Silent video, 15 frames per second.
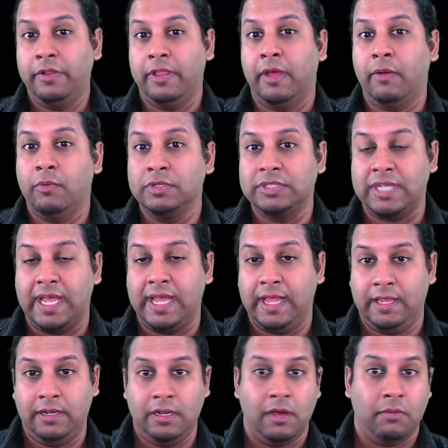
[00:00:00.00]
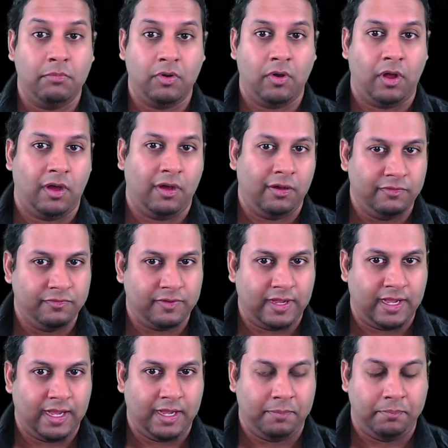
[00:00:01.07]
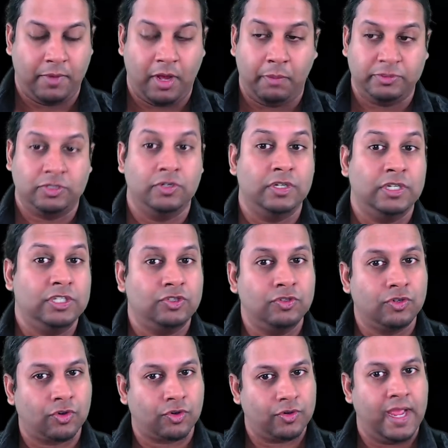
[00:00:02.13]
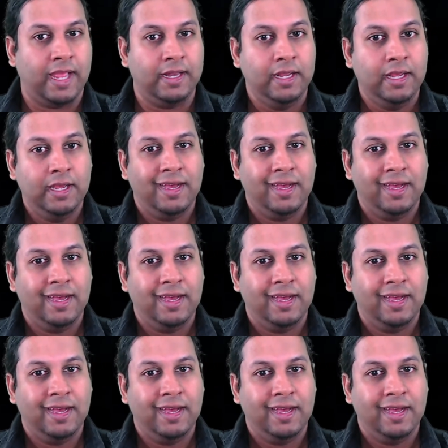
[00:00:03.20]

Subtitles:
there was a number of opportunities to create